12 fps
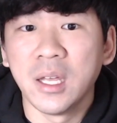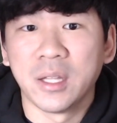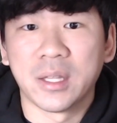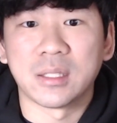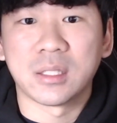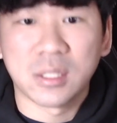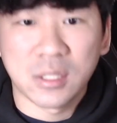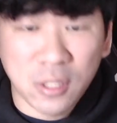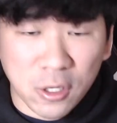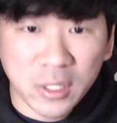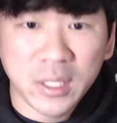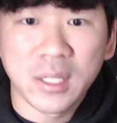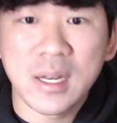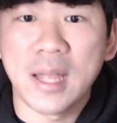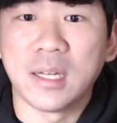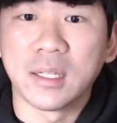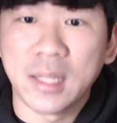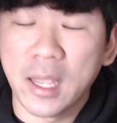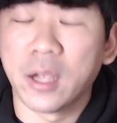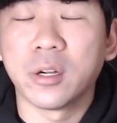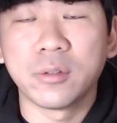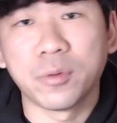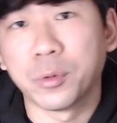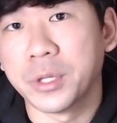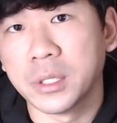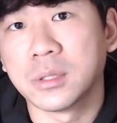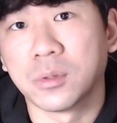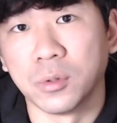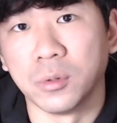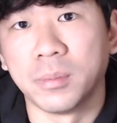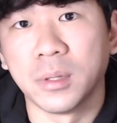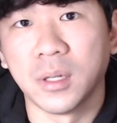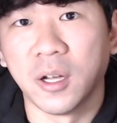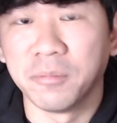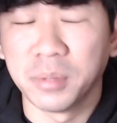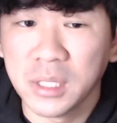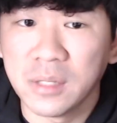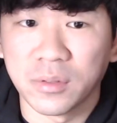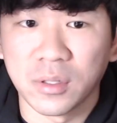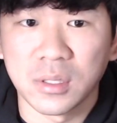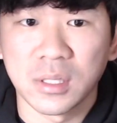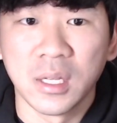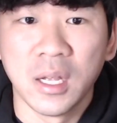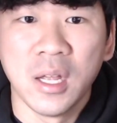that started and cared for this group of believers.